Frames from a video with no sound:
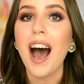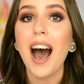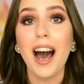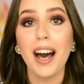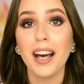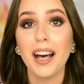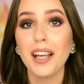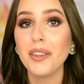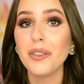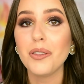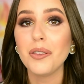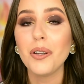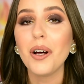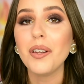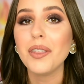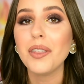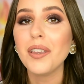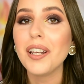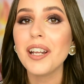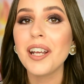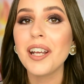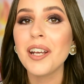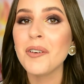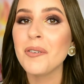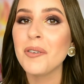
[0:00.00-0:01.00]
I thought
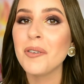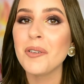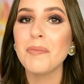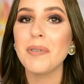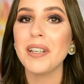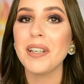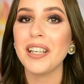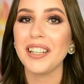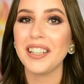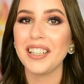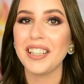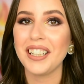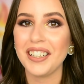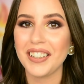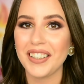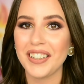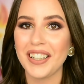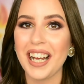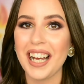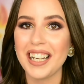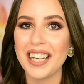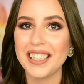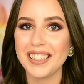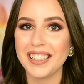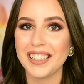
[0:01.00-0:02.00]
that it would be a good
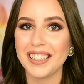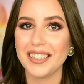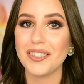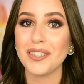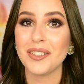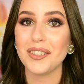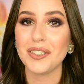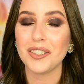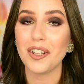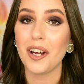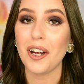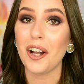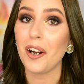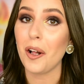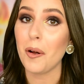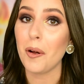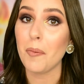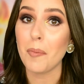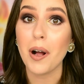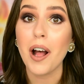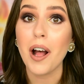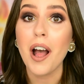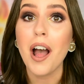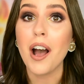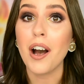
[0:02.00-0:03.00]
idea to start
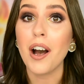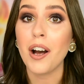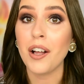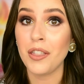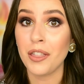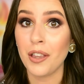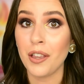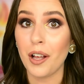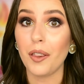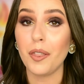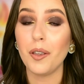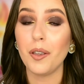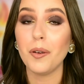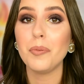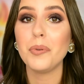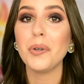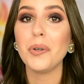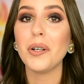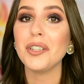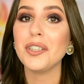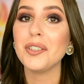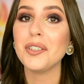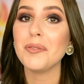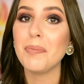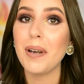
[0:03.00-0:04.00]
up another
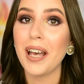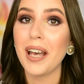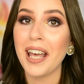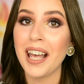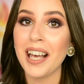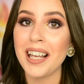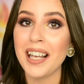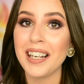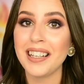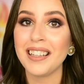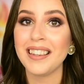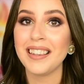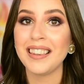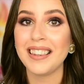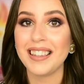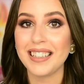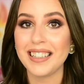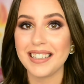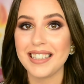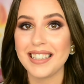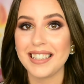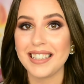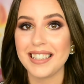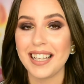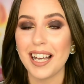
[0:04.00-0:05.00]
project pan, and
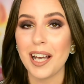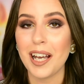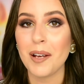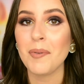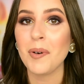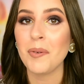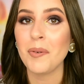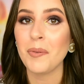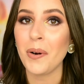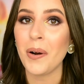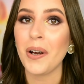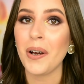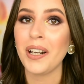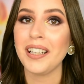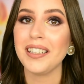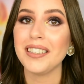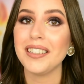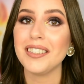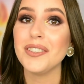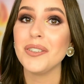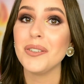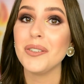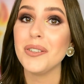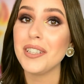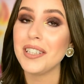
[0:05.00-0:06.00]
this time I
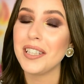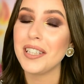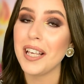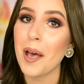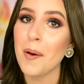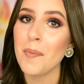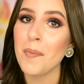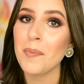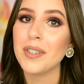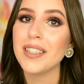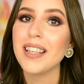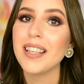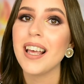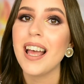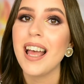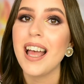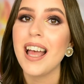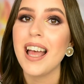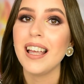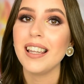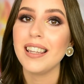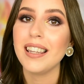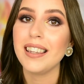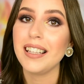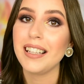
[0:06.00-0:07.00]
wanted to attempt
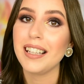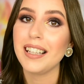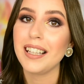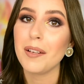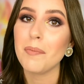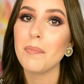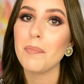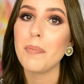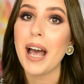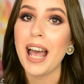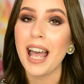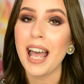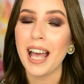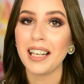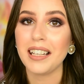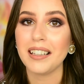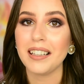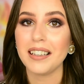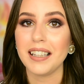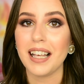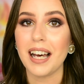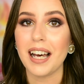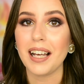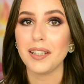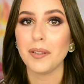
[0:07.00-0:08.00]
the
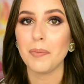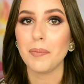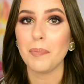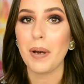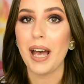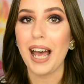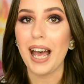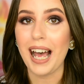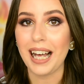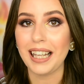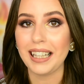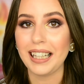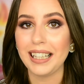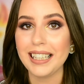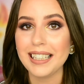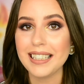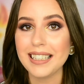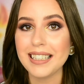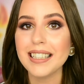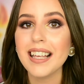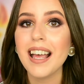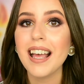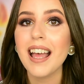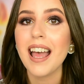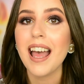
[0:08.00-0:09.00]
Pan That
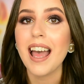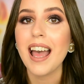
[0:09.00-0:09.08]
palette,